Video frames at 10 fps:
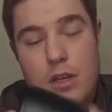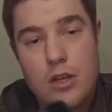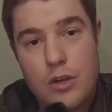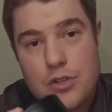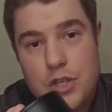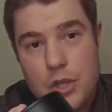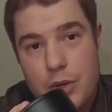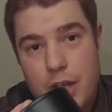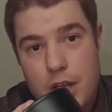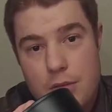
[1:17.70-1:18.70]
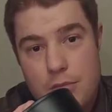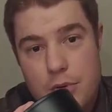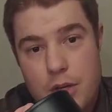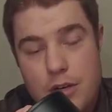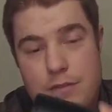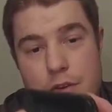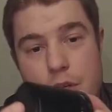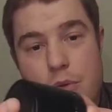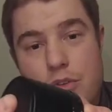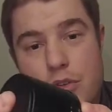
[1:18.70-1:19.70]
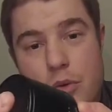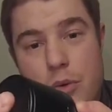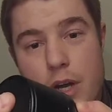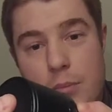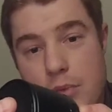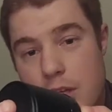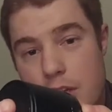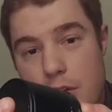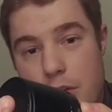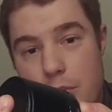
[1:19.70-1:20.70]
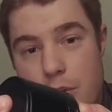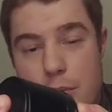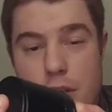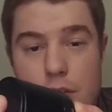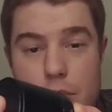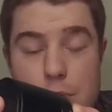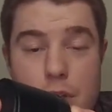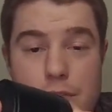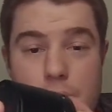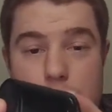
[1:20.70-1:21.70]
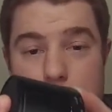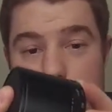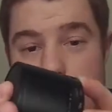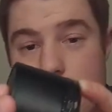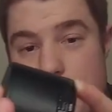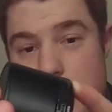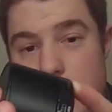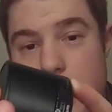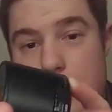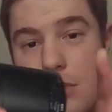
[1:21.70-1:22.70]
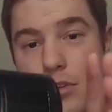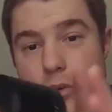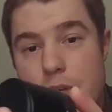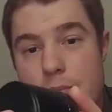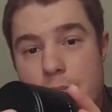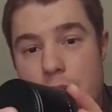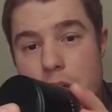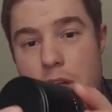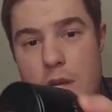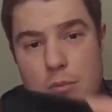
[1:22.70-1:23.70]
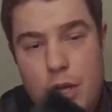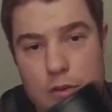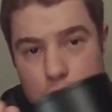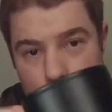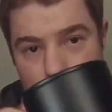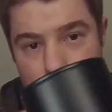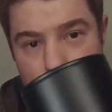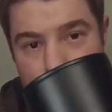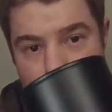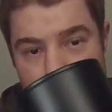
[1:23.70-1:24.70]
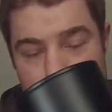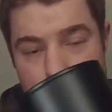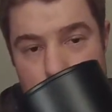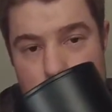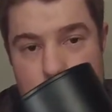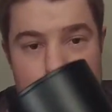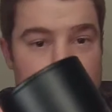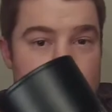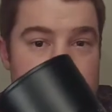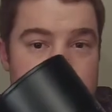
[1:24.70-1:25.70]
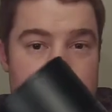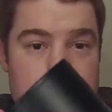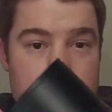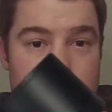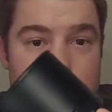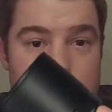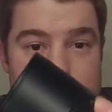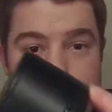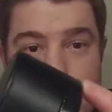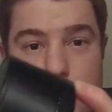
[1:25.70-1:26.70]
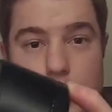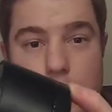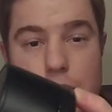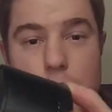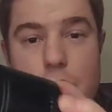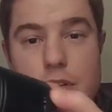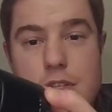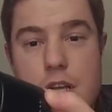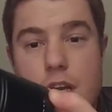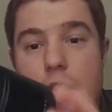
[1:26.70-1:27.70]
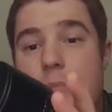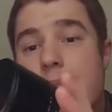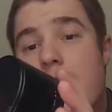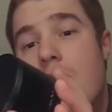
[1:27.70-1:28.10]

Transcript: An auxiliary input for you to uh, plug your three point five millimeter auxiliary cable into it. Microphone is right there, so if you're using it as um, a speaker for your phone, it's there.